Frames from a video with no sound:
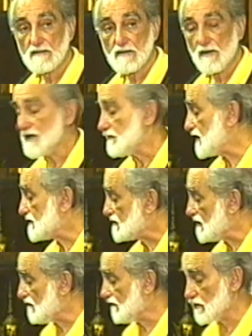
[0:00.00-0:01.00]
Well, it means,
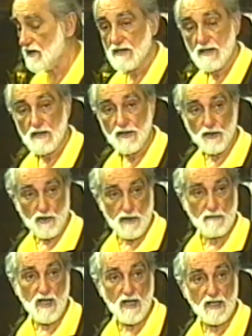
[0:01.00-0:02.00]
therefore, your
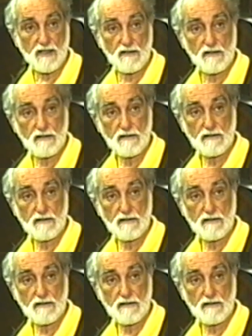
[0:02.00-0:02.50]
mind